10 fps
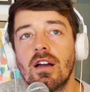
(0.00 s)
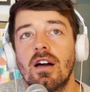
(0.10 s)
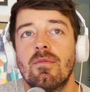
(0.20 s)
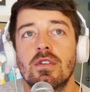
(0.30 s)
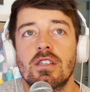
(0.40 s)

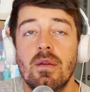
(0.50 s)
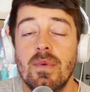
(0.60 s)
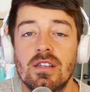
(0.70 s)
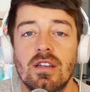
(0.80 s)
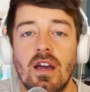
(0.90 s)
Um, it's going to be
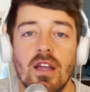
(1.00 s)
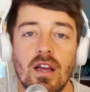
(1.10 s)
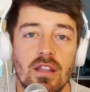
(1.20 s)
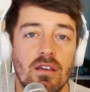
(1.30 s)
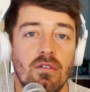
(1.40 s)
exciting.
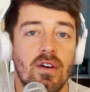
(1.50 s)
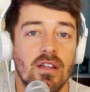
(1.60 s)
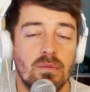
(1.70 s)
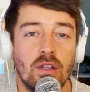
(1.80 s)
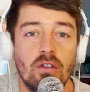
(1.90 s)
I think you'll
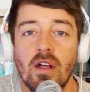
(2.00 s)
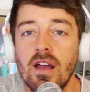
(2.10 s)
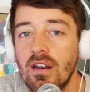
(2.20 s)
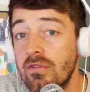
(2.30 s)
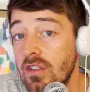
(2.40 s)
find something you
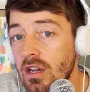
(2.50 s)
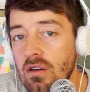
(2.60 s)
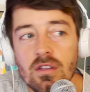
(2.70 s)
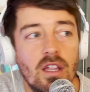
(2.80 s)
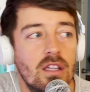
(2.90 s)
like, and if you
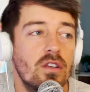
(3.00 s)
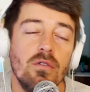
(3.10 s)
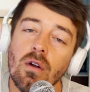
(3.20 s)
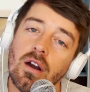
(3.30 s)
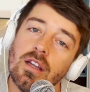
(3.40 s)
don't, then
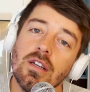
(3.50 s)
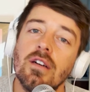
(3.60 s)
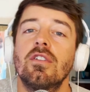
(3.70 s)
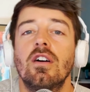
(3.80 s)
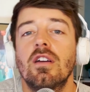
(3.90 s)
you are a
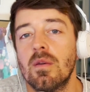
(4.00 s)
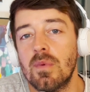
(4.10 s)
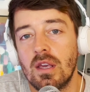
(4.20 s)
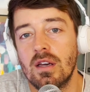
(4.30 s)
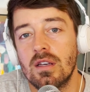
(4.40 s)
tough cookie
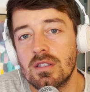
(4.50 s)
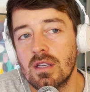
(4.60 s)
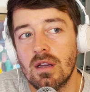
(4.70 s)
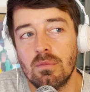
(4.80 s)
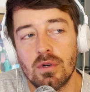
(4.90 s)
because
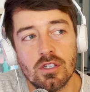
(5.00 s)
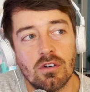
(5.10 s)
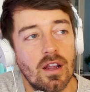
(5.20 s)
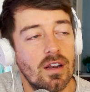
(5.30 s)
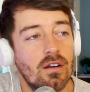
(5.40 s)
uh, I'm pretty sure
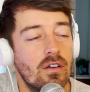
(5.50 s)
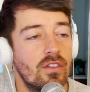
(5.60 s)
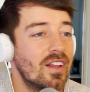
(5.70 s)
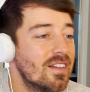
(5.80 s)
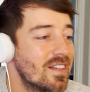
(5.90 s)
I hit all
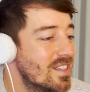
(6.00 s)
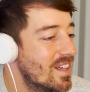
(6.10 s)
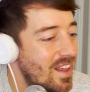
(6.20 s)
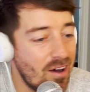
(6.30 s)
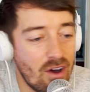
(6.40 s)
the
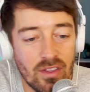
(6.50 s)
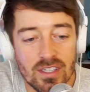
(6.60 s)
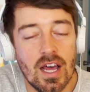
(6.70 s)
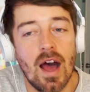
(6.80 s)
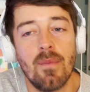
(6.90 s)
all the
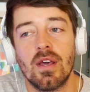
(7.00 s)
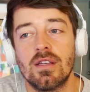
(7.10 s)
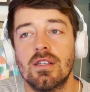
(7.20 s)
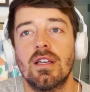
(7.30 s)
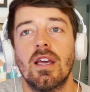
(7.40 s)

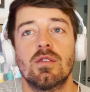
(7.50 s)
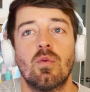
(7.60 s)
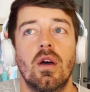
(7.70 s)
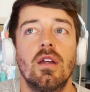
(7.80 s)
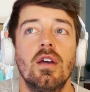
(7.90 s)
topics. And guess
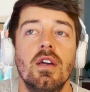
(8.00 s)
what?